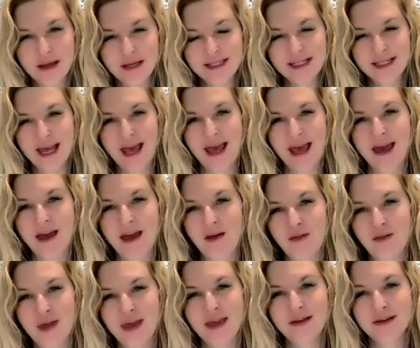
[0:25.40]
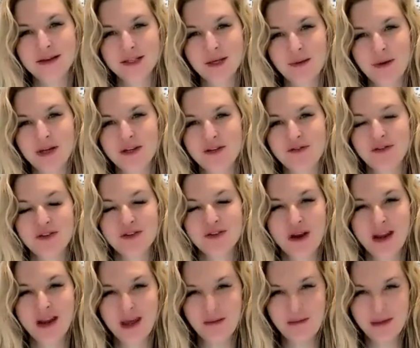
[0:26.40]
you today? Thank you so much for
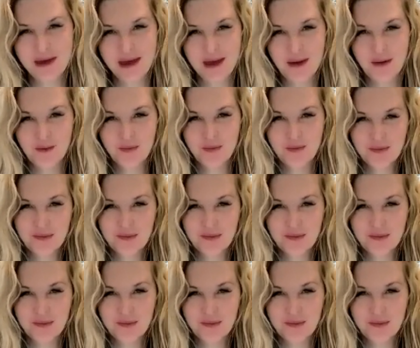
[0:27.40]
joining me.